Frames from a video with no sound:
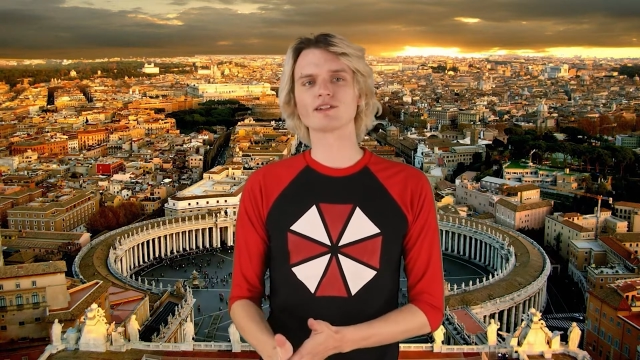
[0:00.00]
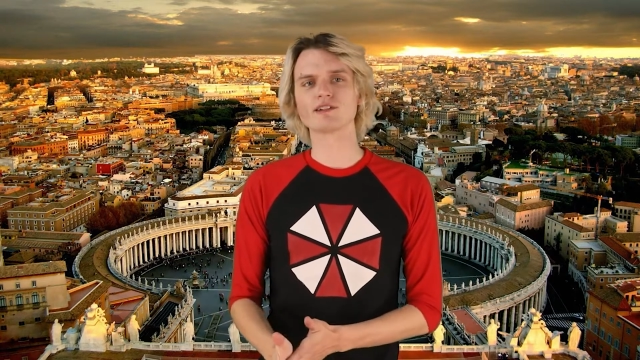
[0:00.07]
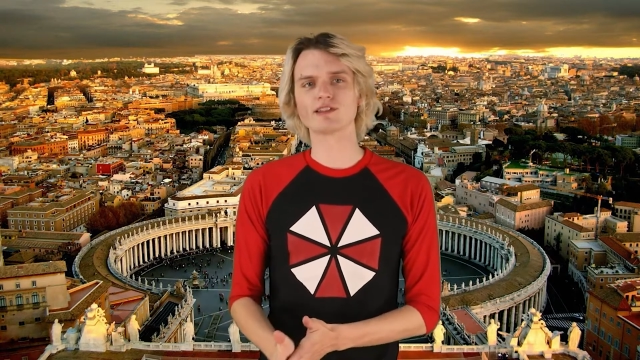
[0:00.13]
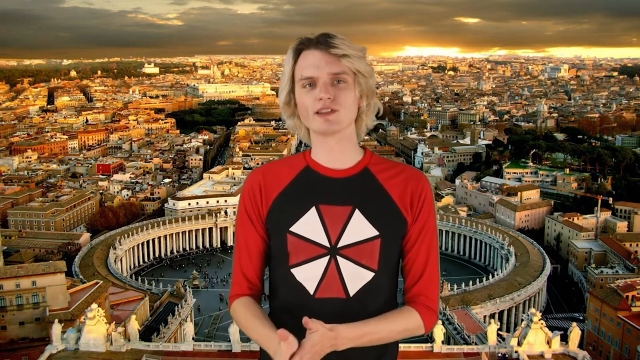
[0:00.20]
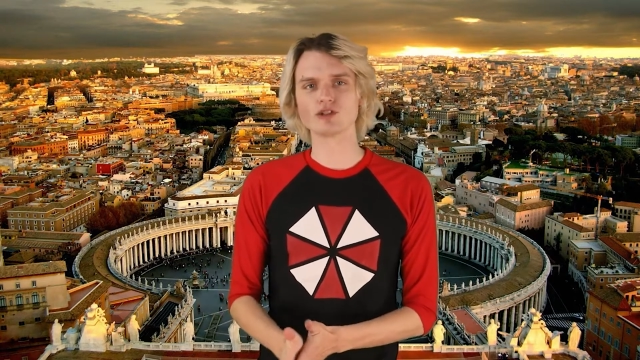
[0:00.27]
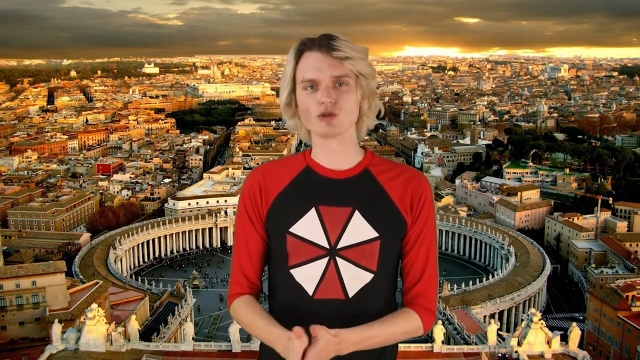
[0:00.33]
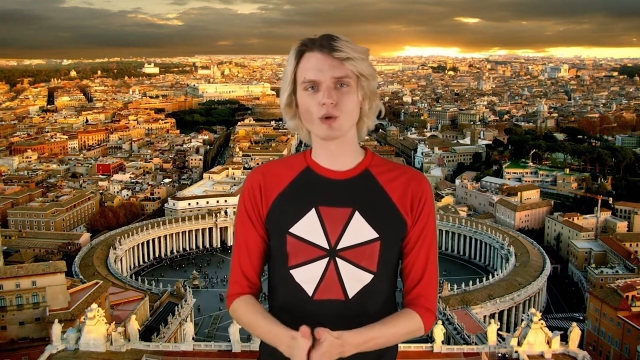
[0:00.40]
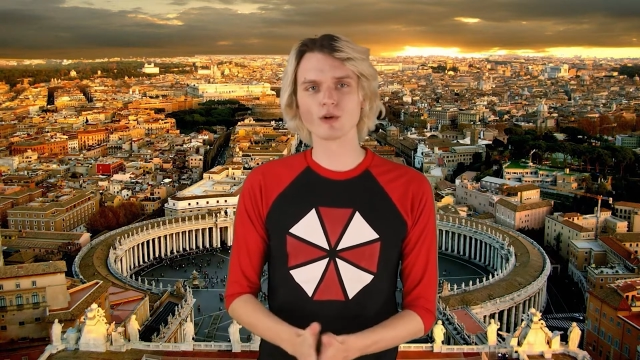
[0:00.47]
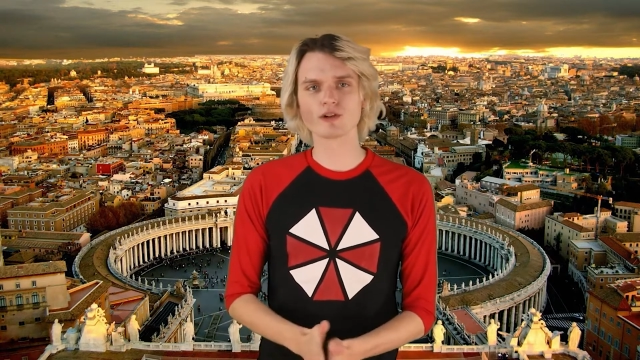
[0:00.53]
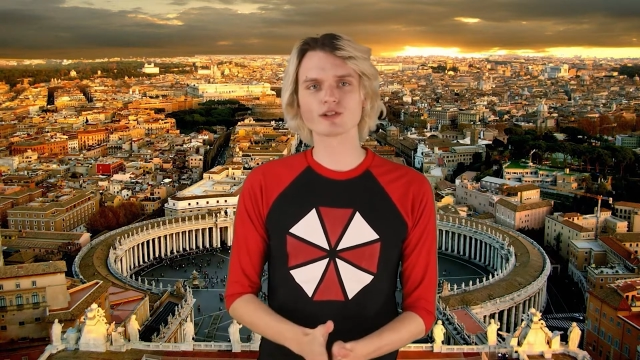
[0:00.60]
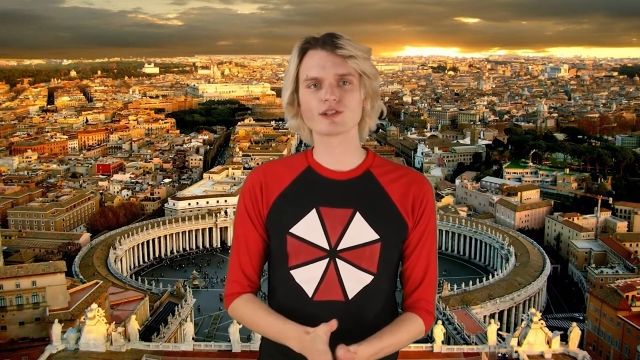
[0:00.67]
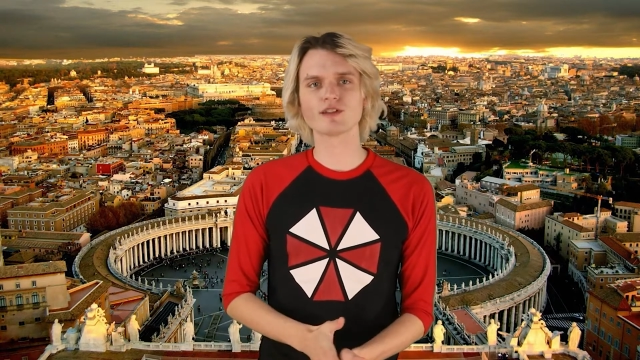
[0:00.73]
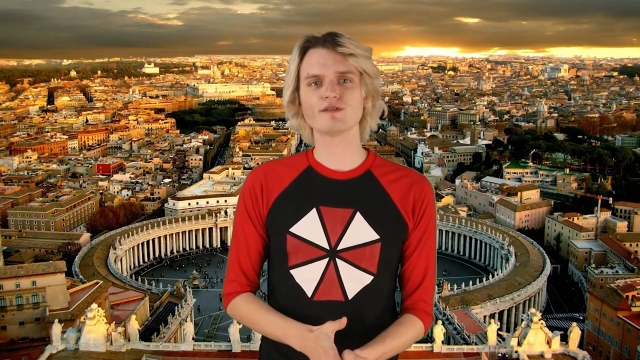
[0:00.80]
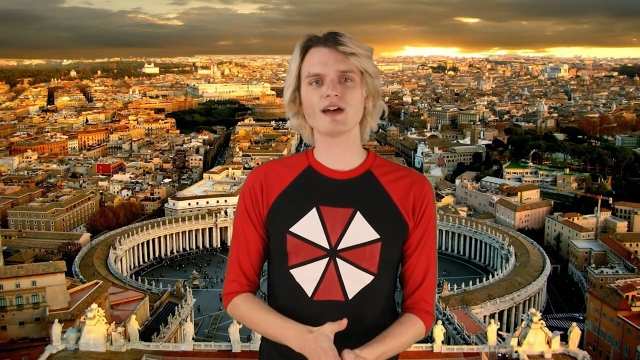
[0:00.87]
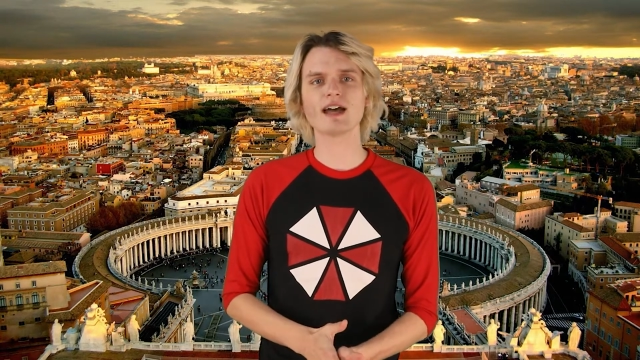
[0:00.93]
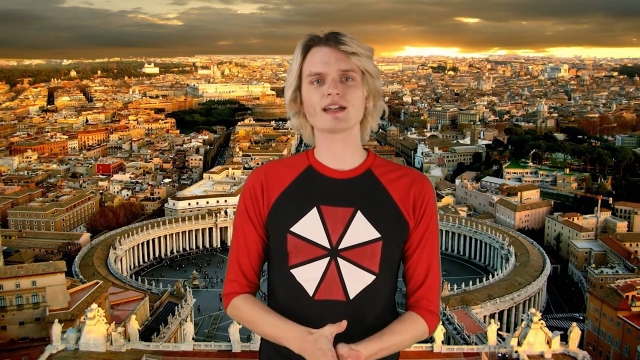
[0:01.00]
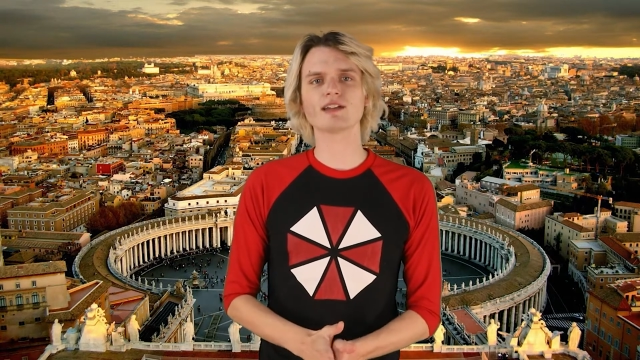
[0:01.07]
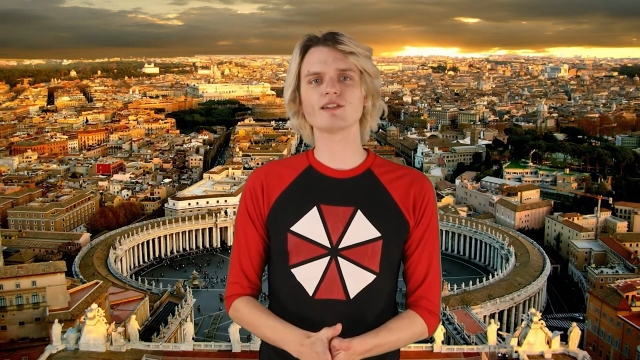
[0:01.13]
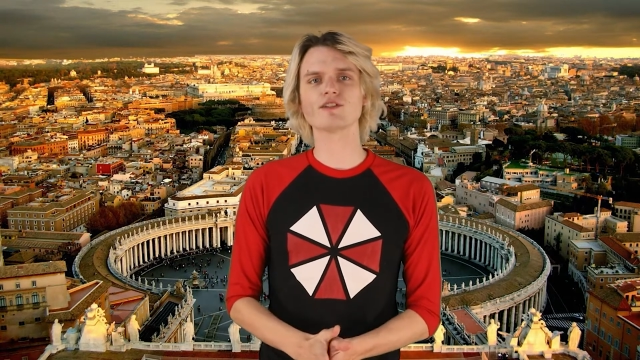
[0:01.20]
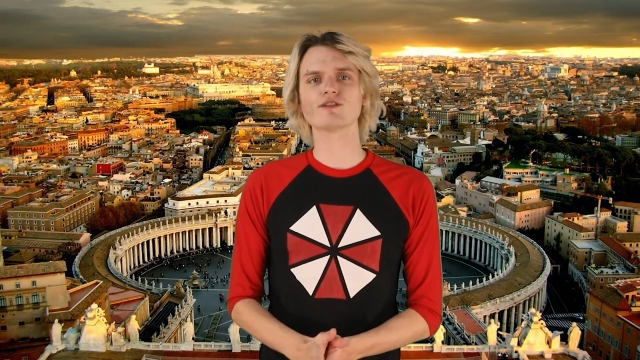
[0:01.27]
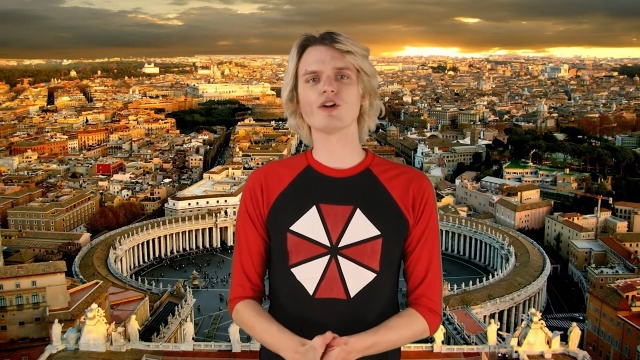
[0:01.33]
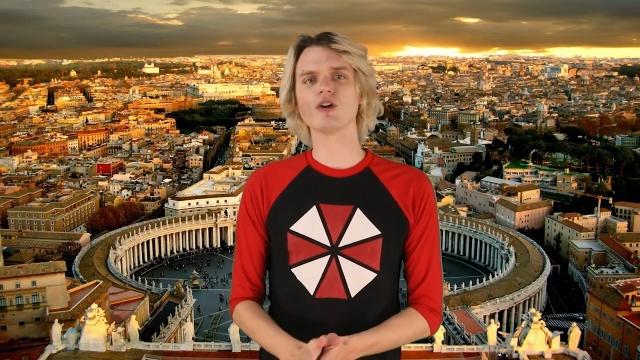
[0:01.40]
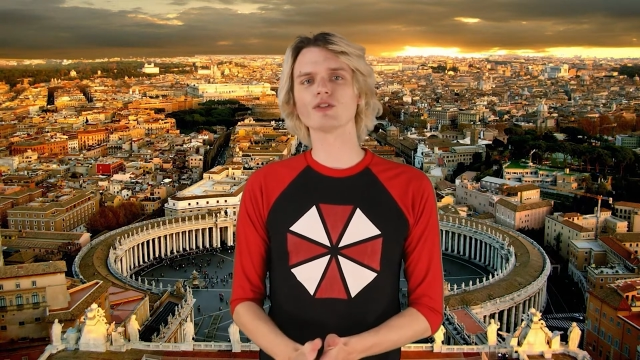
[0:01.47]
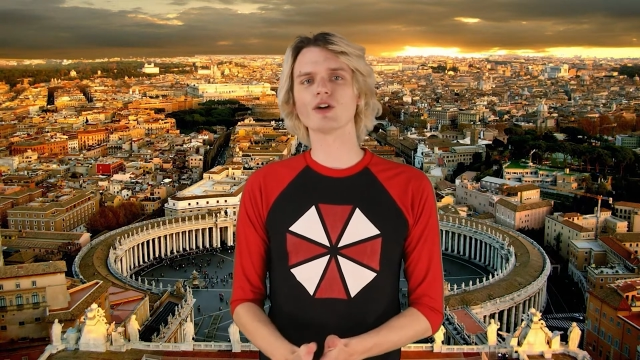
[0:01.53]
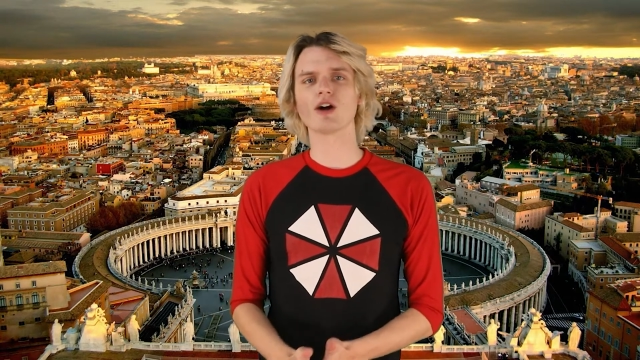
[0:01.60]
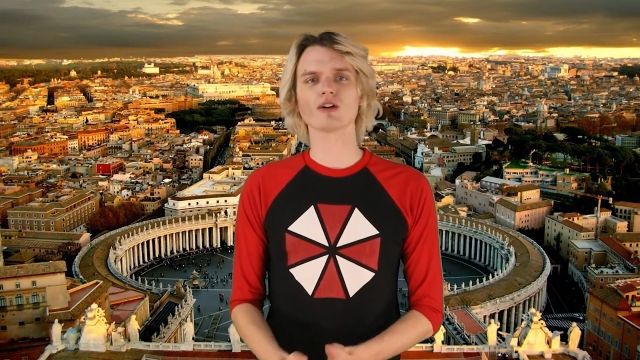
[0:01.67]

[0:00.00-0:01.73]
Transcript: since the doors to the Vatican's vault